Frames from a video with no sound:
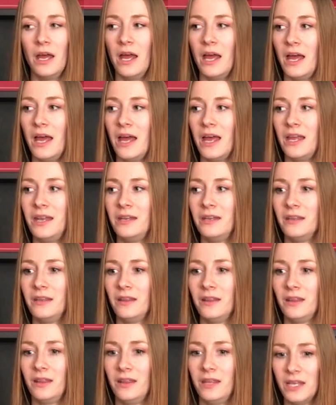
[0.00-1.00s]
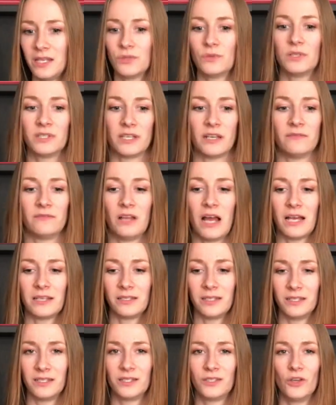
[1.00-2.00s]
And these ones have
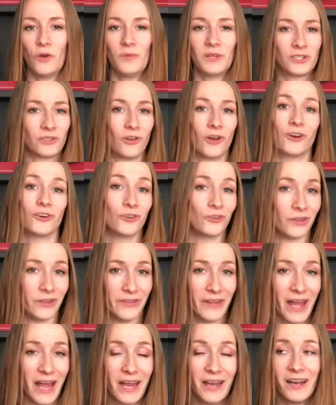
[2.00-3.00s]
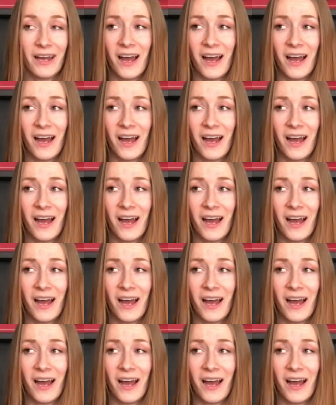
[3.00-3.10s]
lasted so much longer than that.